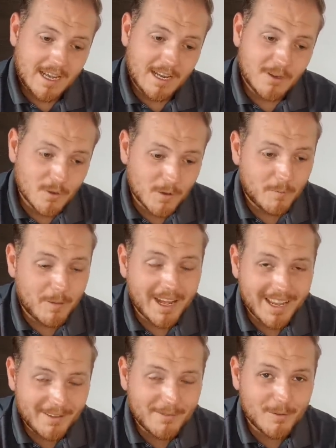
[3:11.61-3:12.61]
Another
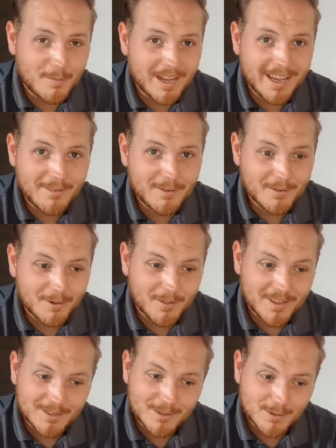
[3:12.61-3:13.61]
painful, painful run on
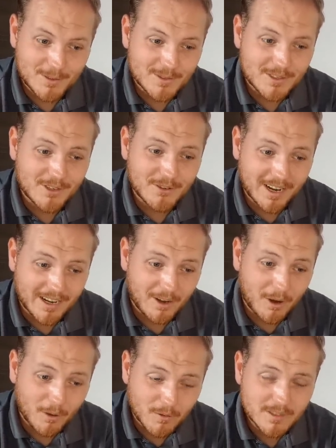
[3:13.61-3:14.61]
this was, was Grant
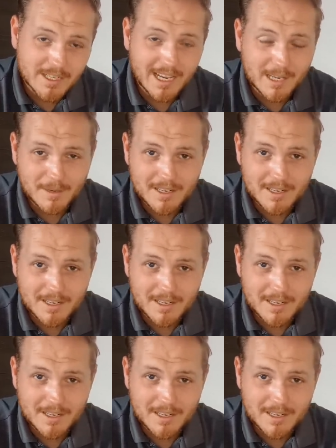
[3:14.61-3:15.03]
Holt came